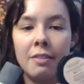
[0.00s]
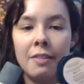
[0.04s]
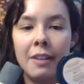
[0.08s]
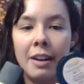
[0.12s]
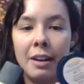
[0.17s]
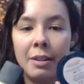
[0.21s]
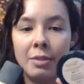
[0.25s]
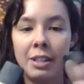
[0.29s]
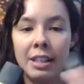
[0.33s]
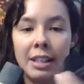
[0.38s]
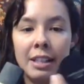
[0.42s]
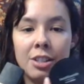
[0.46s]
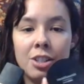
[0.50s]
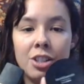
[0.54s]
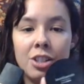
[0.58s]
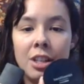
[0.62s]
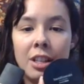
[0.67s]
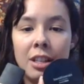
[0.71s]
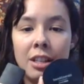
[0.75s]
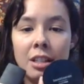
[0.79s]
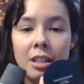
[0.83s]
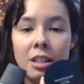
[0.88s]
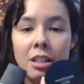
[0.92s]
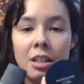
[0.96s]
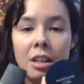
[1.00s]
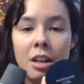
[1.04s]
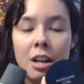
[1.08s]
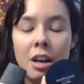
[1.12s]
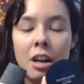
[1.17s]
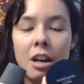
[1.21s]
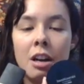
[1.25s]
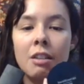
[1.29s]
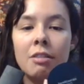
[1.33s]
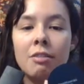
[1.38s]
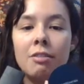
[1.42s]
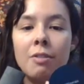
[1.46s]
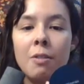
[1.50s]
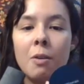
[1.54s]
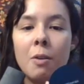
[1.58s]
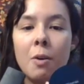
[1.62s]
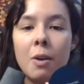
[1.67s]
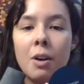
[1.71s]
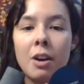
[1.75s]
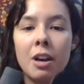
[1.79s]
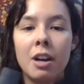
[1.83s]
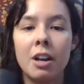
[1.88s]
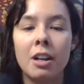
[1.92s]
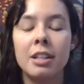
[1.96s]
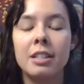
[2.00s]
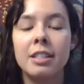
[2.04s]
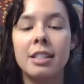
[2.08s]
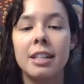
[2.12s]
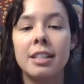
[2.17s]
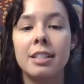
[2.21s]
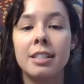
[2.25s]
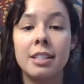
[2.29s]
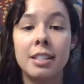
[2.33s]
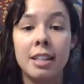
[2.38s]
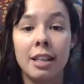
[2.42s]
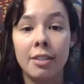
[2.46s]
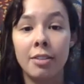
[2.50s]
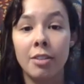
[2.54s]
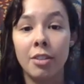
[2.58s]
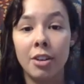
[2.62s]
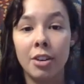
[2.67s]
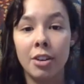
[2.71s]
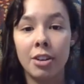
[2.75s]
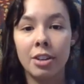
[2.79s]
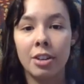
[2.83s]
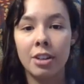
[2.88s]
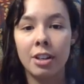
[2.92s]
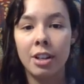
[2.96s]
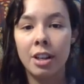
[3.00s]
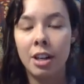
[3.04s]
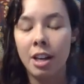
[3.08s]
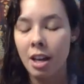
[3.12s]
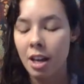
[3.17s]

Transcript: foundation for day-to-day look.